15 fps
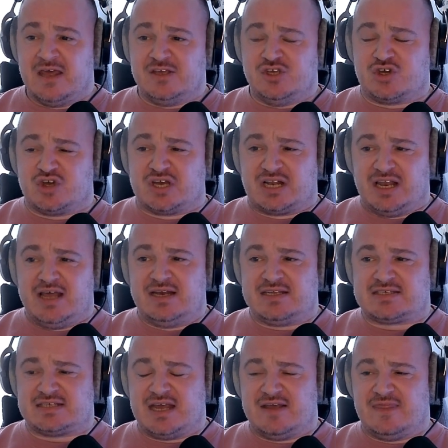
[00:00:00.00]
You could clearly
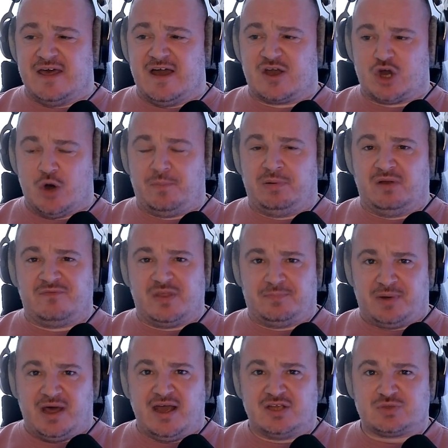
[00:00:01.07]
see that a couple of the
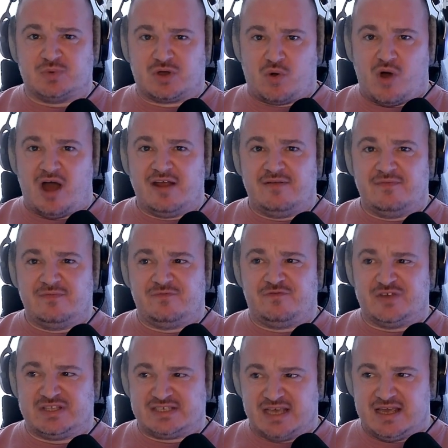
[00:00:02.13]
players were quite
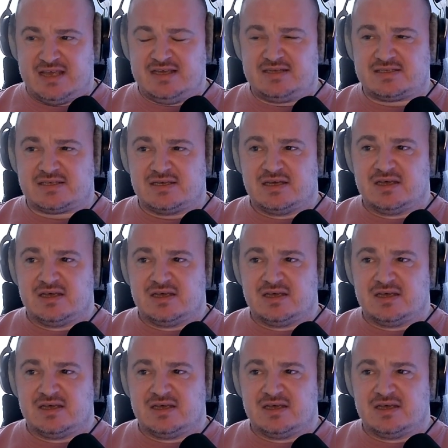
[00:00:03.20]
fatigued.